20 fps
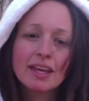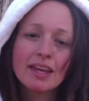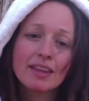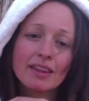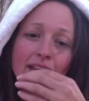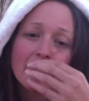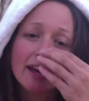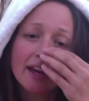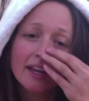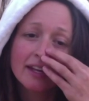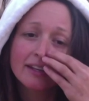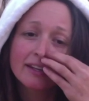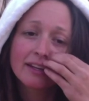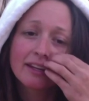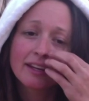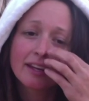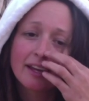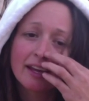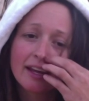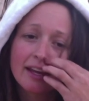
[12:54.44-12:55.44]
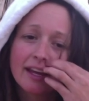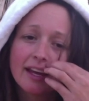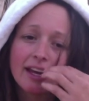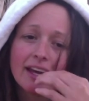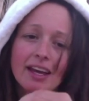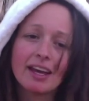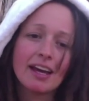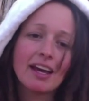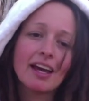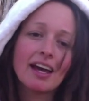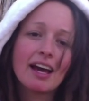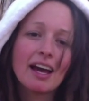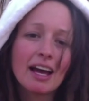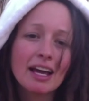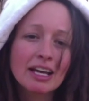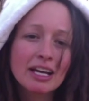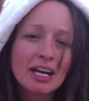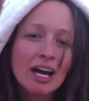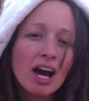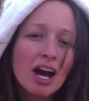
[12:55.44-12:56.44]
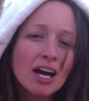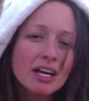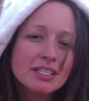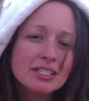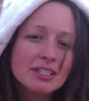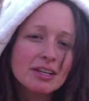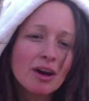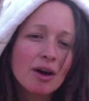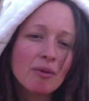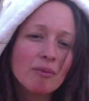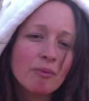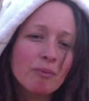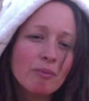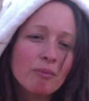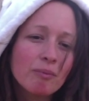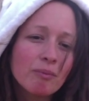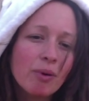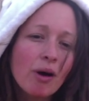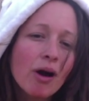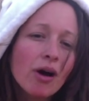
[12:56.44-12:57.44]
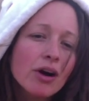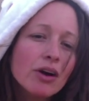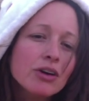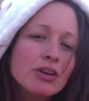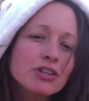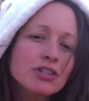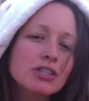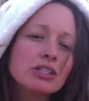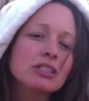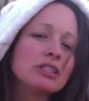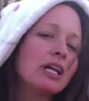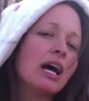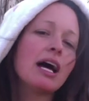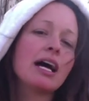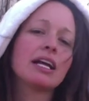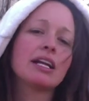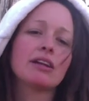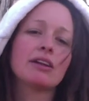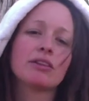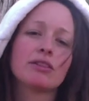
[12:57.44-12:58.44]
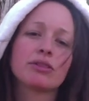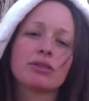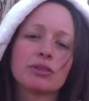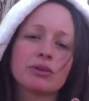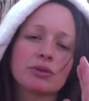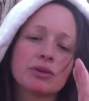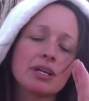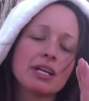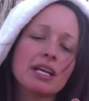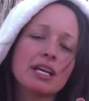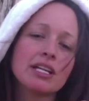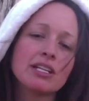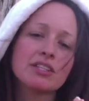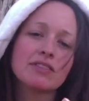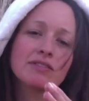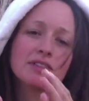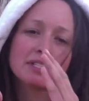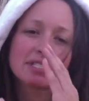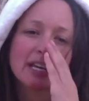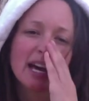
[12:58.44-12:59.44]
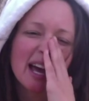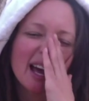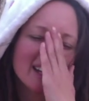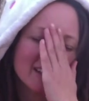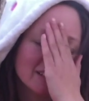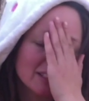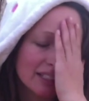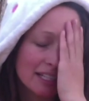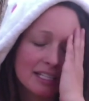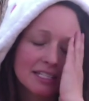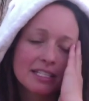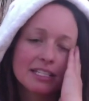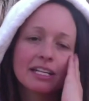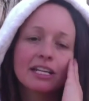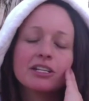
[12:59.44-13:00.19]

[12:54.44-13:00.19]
Then I cut a partial line through each of the diagonal lines that I